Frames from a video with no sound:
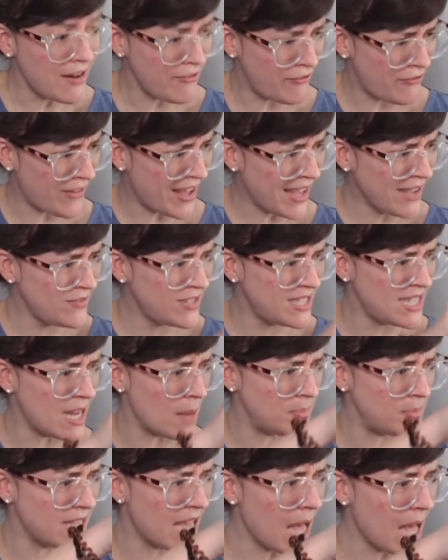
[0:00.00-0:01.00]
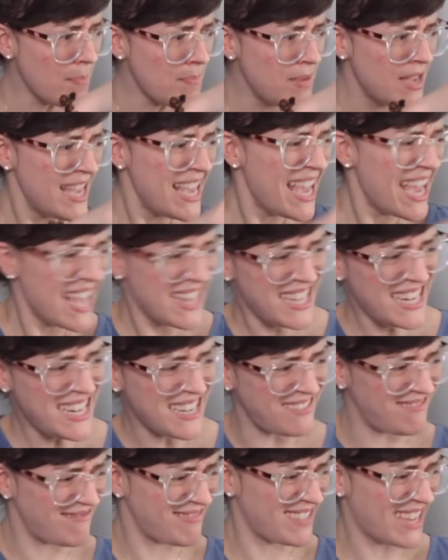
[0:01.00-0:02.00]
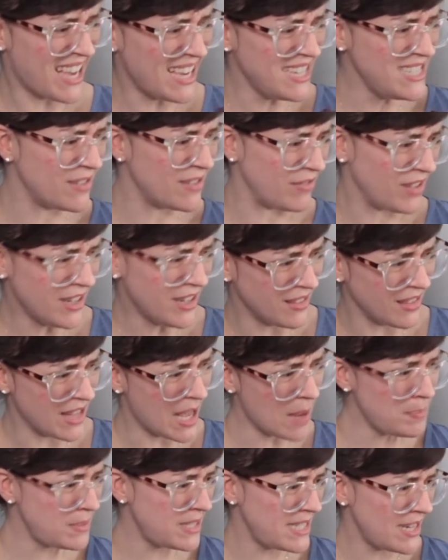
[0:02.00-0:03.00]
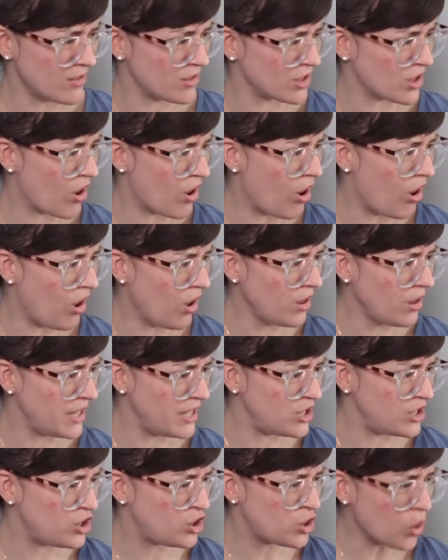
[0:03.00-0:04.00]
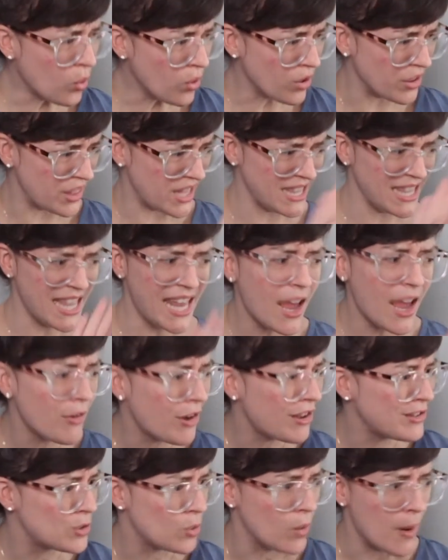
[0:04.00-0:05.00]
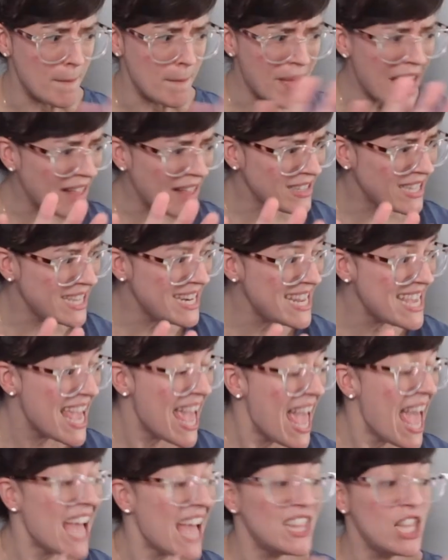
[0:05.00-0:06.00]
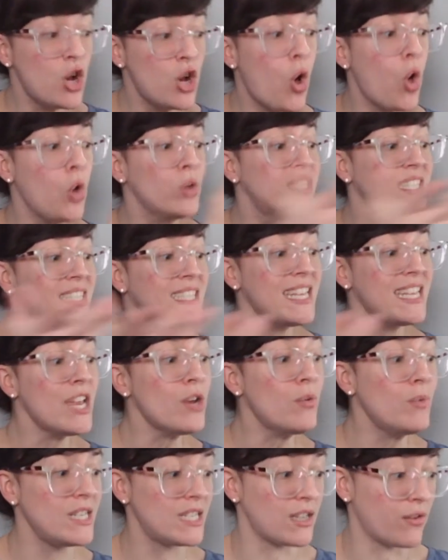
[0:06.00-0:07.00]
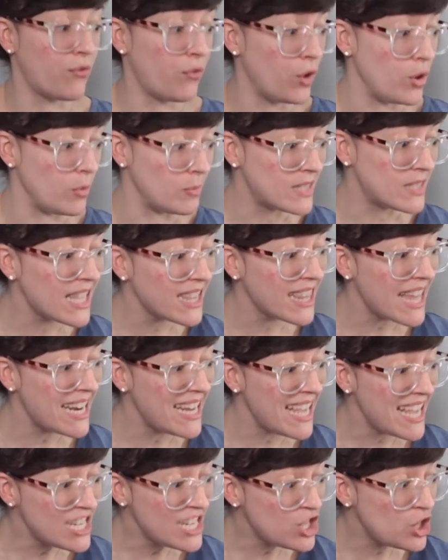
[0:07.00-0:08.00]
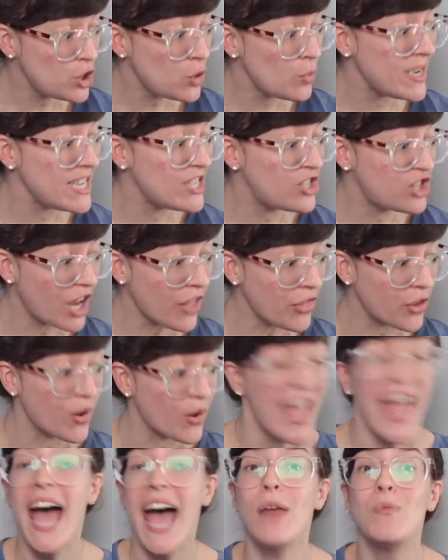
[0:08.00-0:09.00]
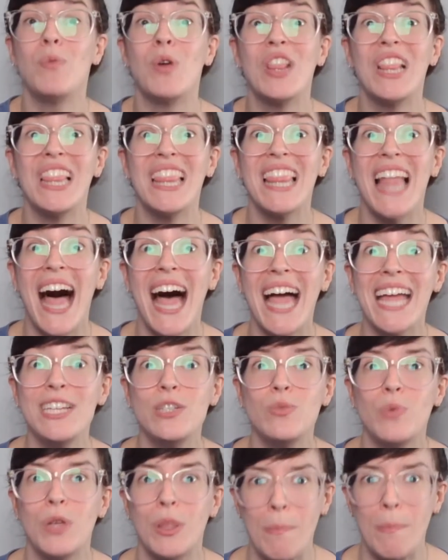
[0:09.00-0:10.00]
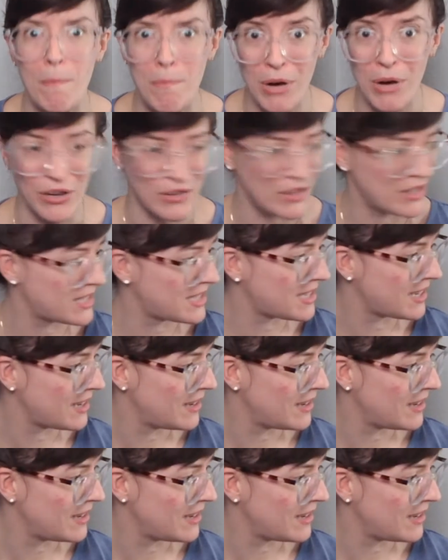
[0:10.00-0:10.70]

five steps up, and then a kind of little upstairs hall and a door that led out onto a balcony, and then a whole series of rooms that led into each other and were lined with books